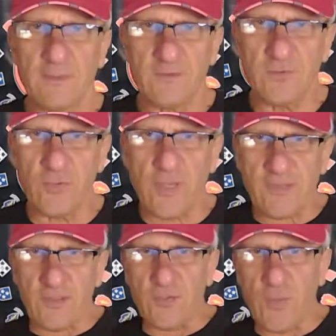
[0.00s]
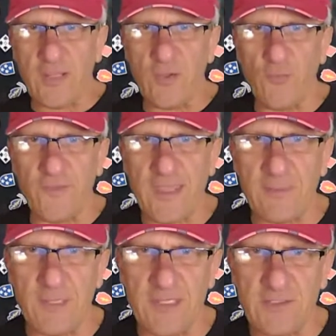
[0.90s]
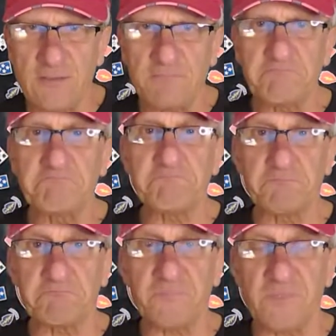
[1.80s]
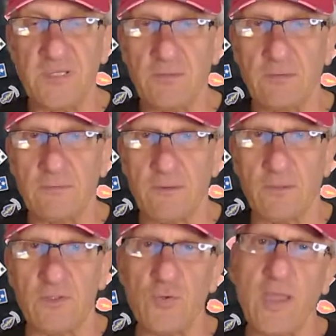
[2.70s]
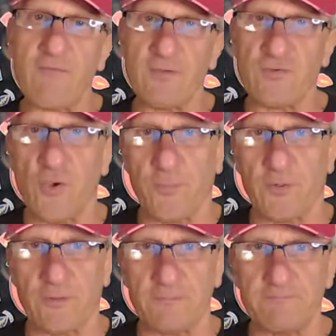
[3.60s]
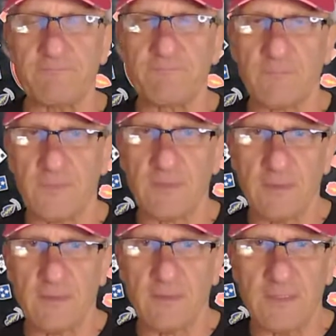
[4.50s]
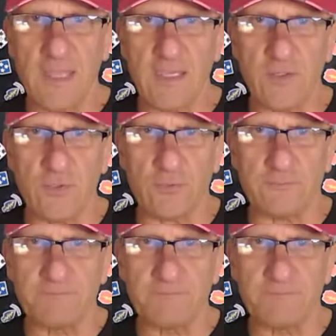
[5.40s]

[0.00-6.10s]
So you had to know Vietnamese? Yeah. Or did you have an interpreter? Thank you.